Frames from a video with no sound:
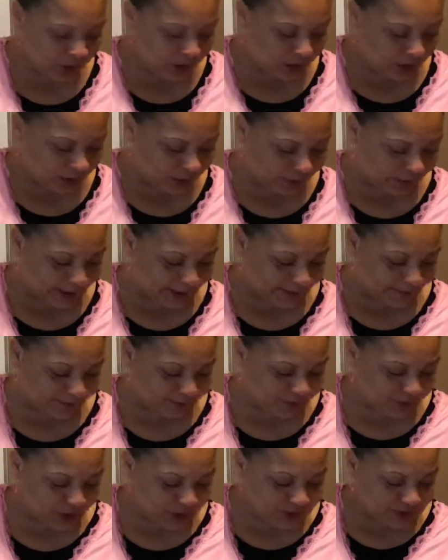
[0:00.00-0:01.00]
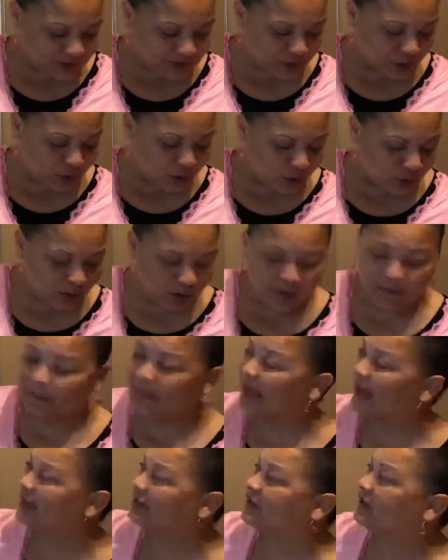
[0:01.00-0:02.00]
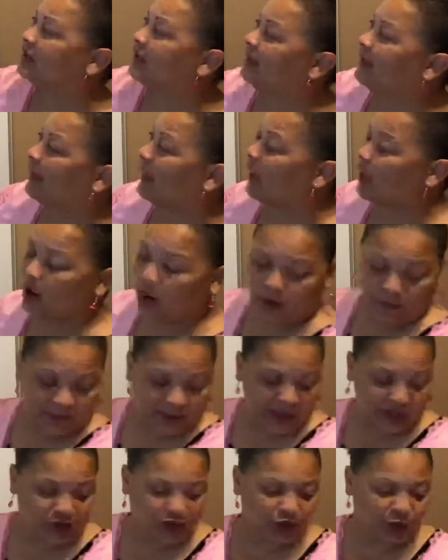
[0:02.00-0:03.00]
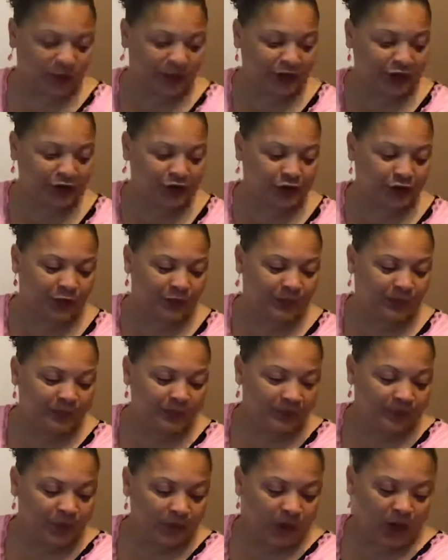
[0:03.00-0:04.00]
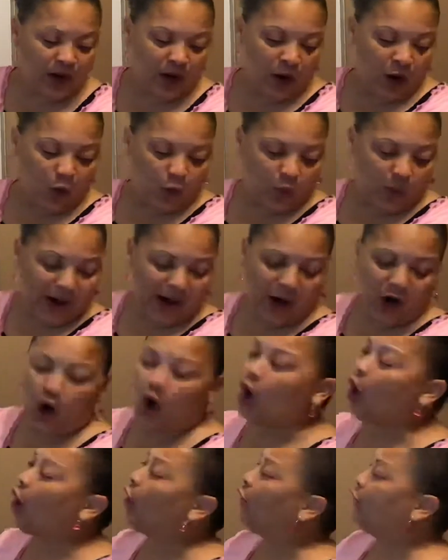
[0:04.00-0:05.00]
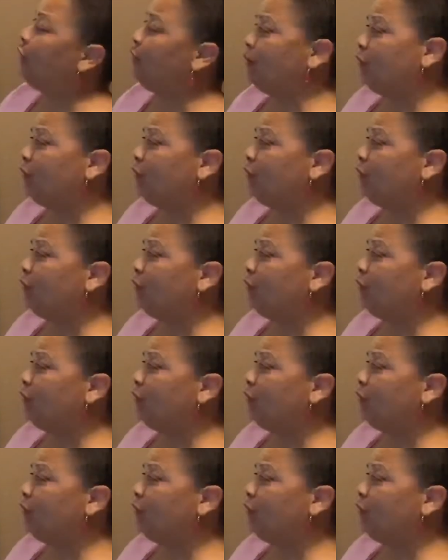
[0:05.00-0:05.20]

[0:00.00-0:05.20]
All right, so back to Think A on page 22. Where are you